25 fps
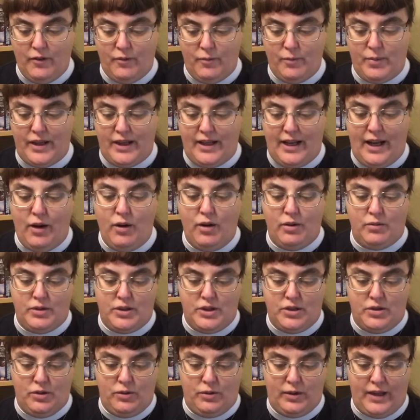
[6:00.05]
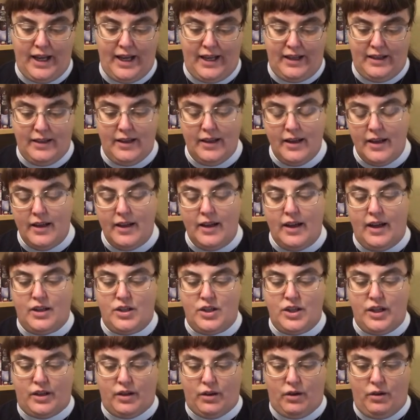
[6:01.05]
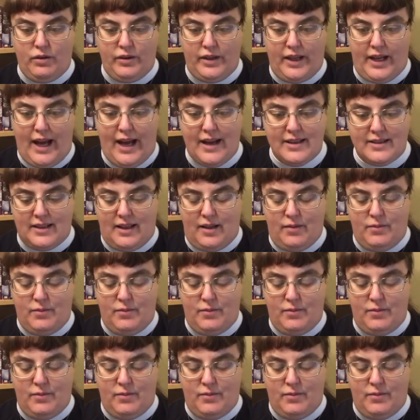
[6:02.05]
but now it was too late, and she could only ask him